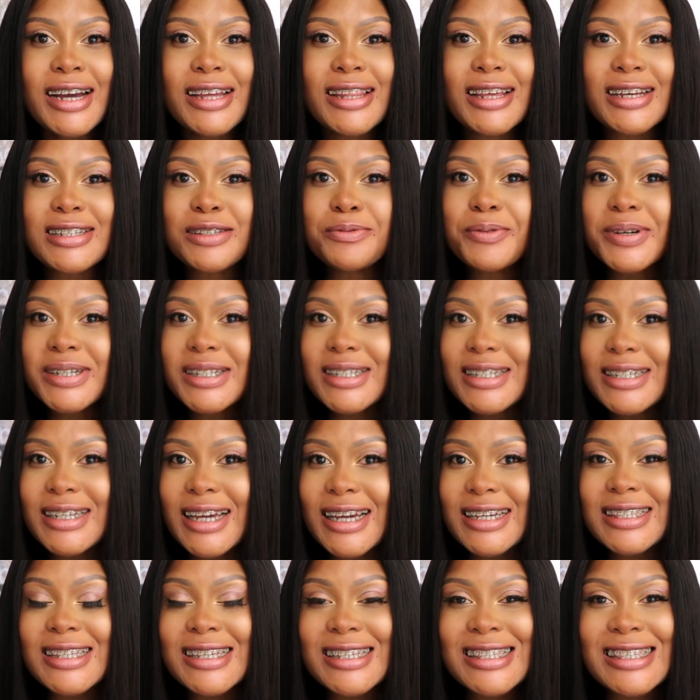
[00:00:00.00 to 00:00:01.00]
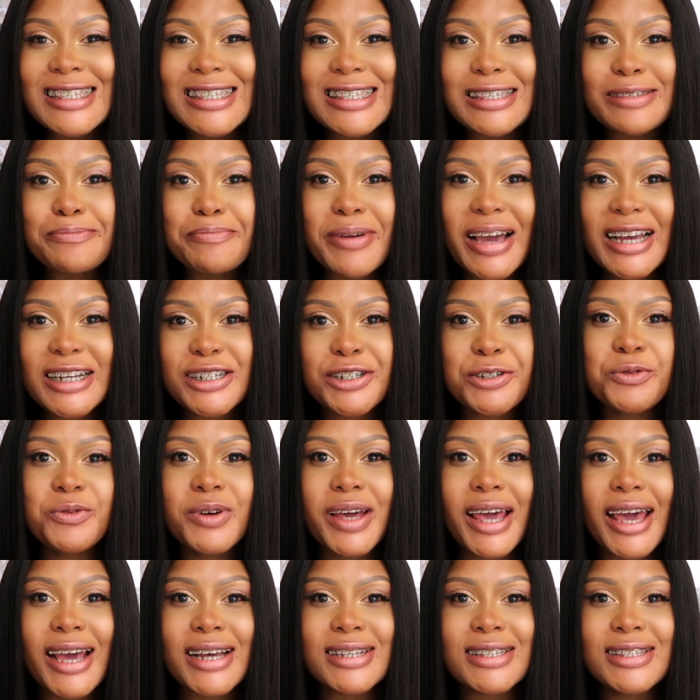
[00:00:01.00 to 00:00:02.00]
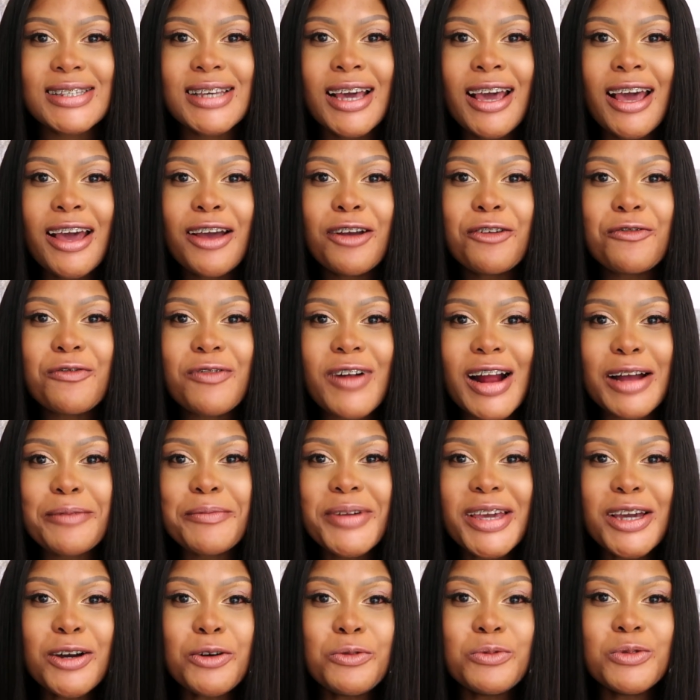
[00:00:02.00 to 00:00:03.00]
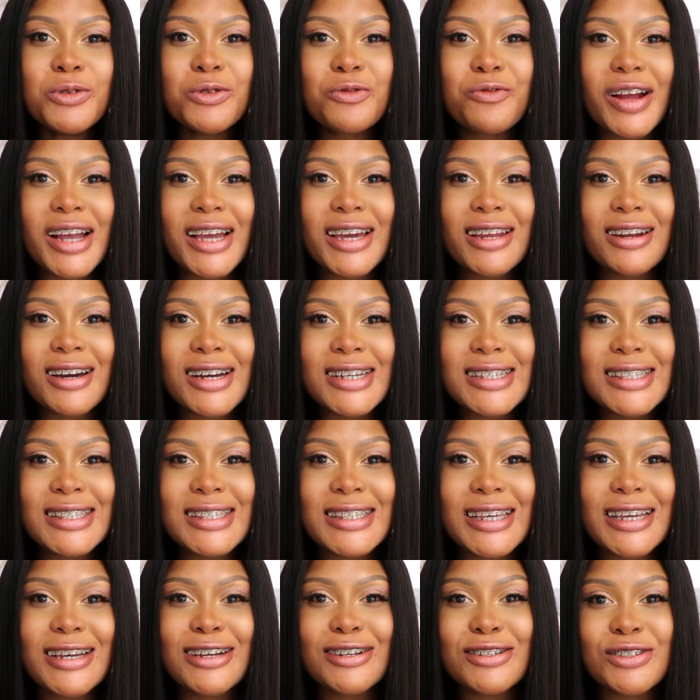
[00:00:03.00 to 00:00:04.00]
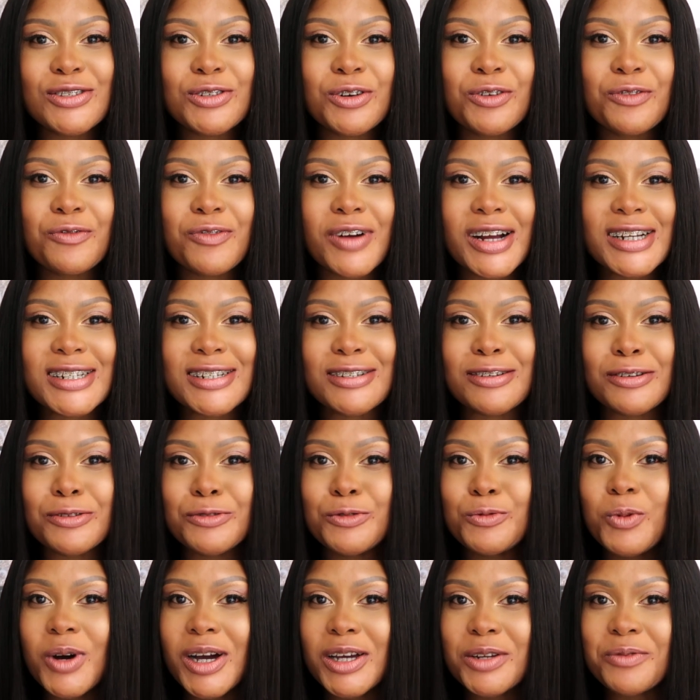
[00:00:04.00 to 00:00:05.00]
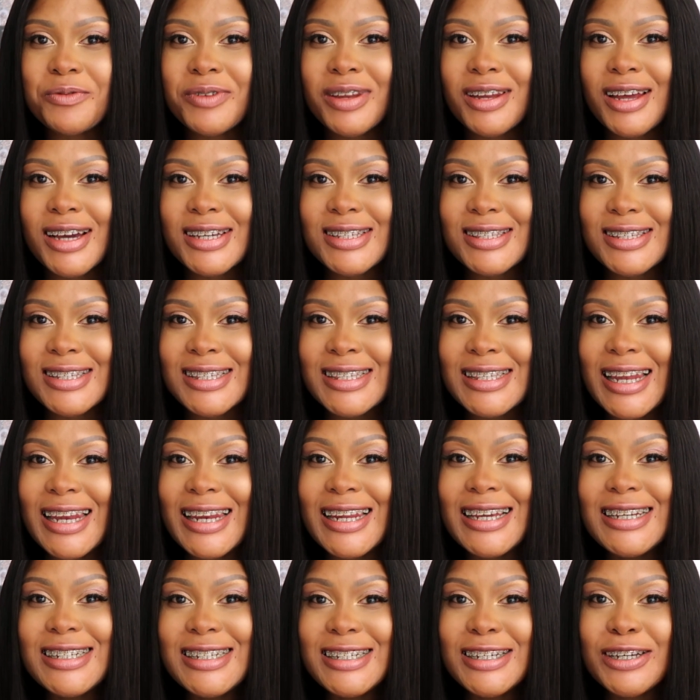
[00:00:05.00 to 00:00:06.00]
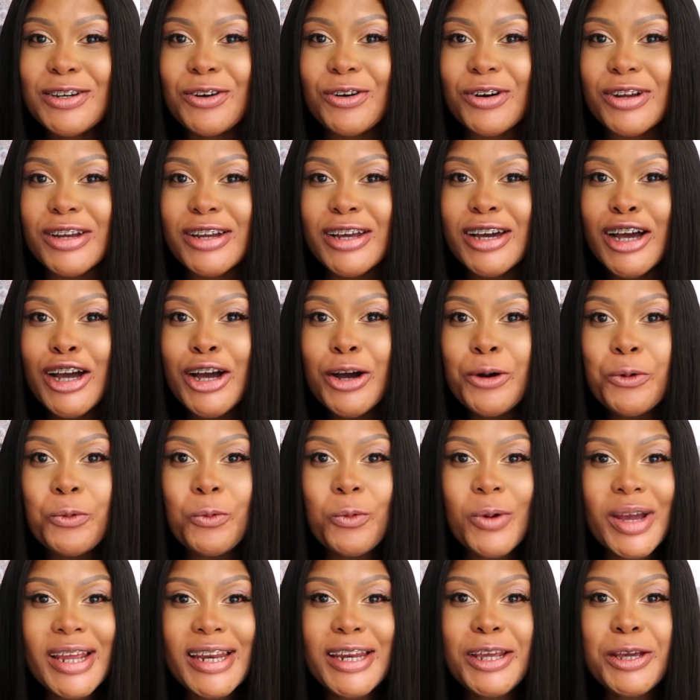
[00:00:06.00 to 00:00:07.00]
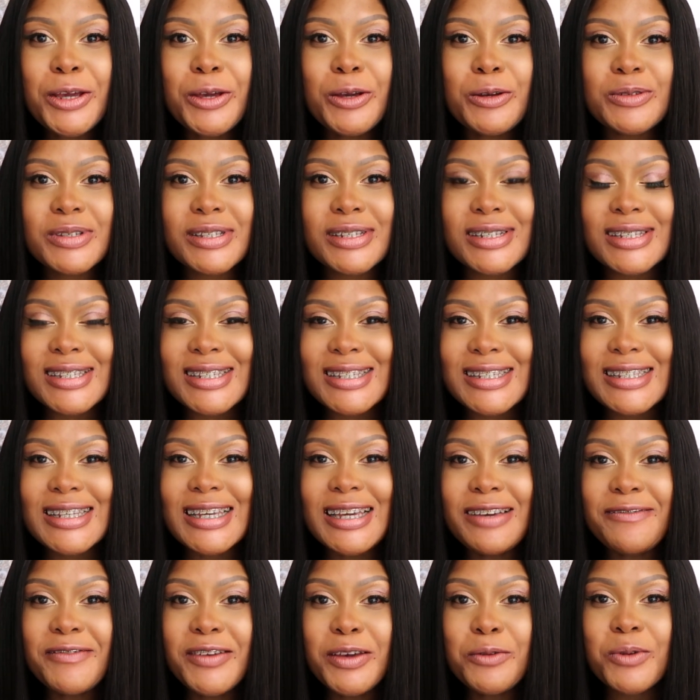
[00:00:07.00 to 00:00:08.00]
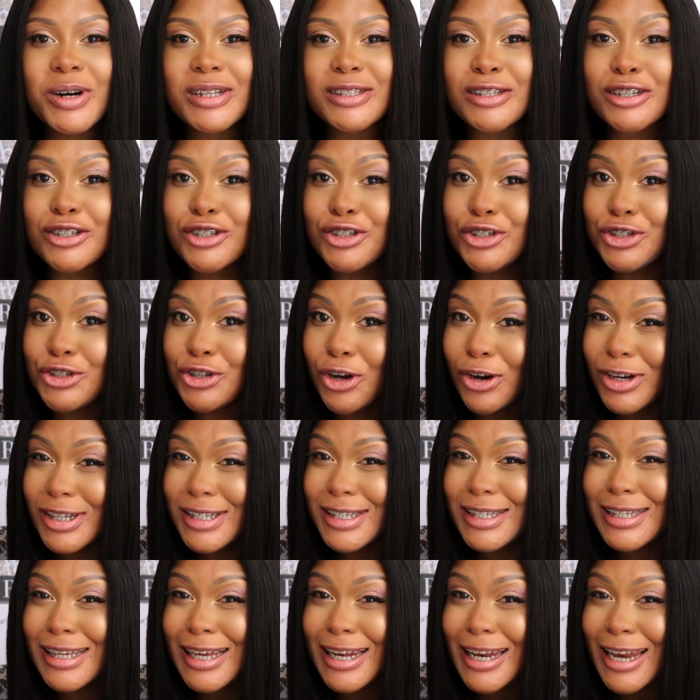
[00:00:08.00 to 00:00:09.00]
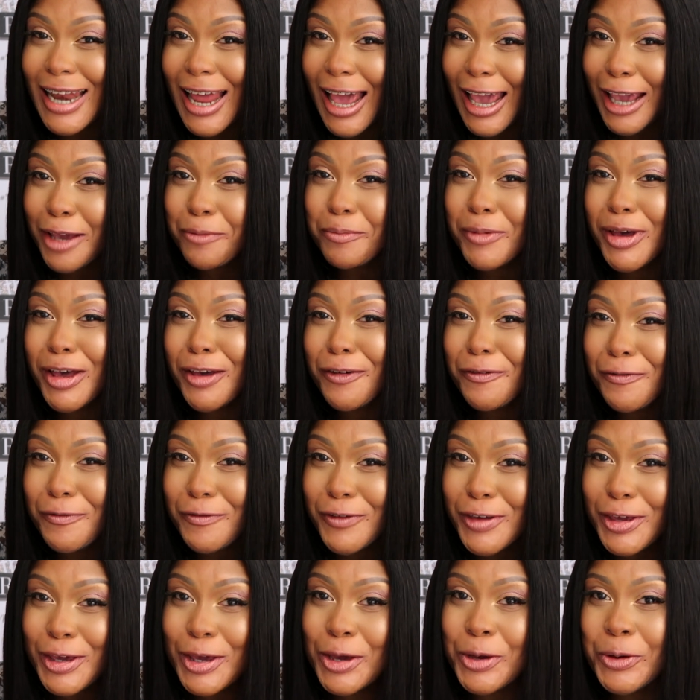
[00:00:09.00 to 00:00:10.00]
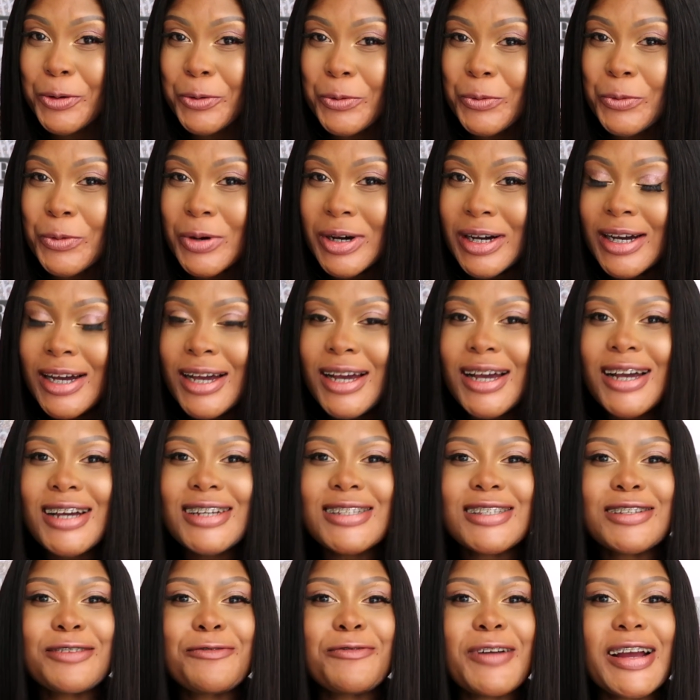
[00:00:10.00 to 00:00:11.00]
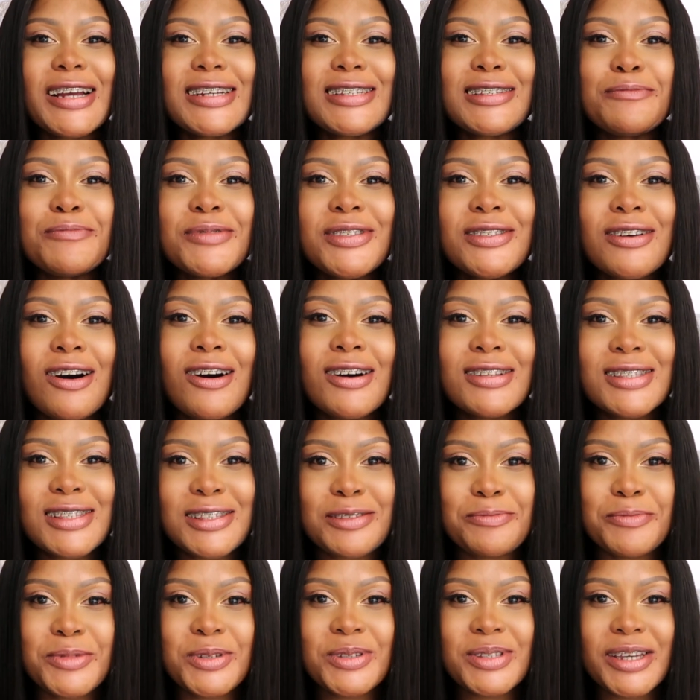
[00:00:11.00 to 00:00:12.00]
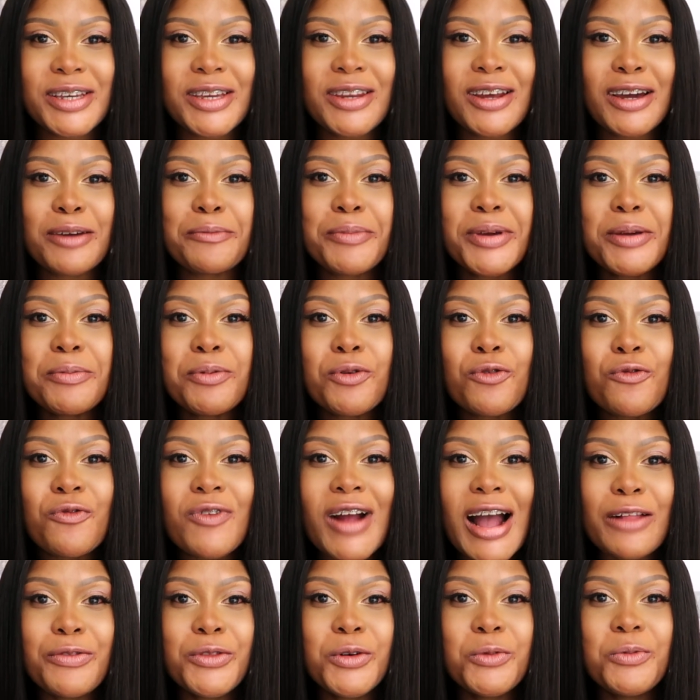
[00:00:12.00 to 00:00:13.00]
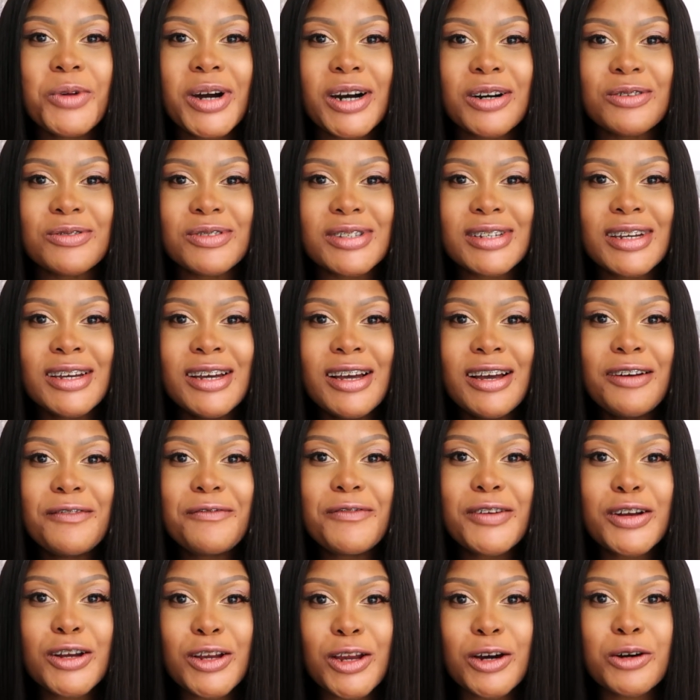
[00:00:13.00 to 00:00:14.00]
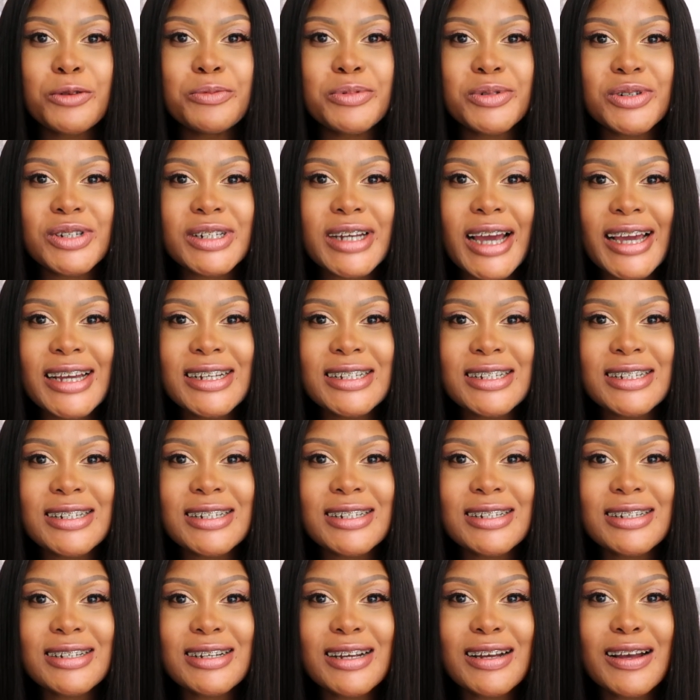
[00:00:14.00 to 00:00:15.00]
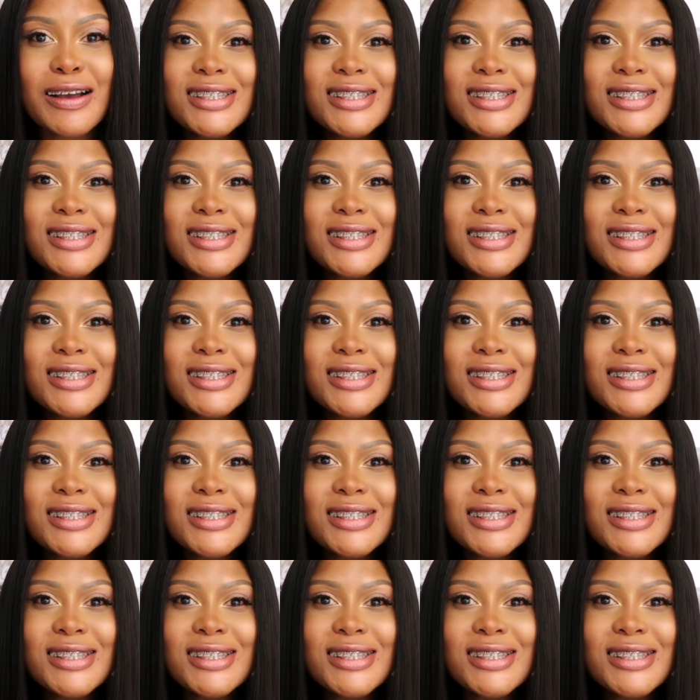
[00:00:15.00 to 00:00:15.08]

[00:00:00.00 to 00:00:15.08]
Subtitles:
That's why today's special guest, Grammy Award recognized singer-songwriter who's worked with the likes of Celine Dion, Whitney Houston, Stevie Wonder, just to name a few, has created some dance music uniting people around the world for global change.